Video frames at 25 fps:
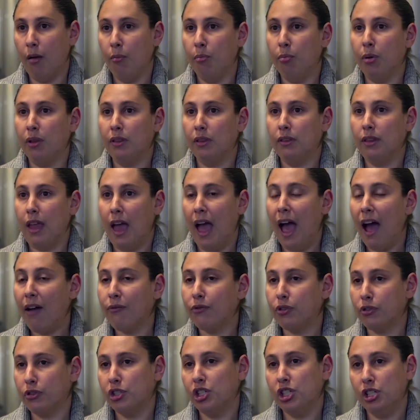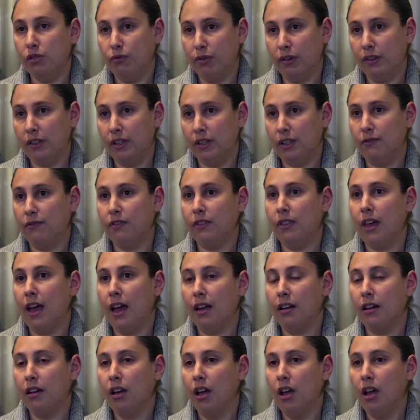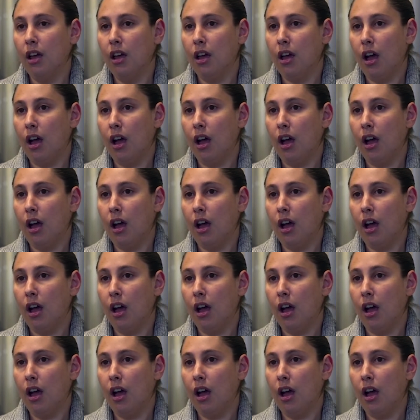But after she received that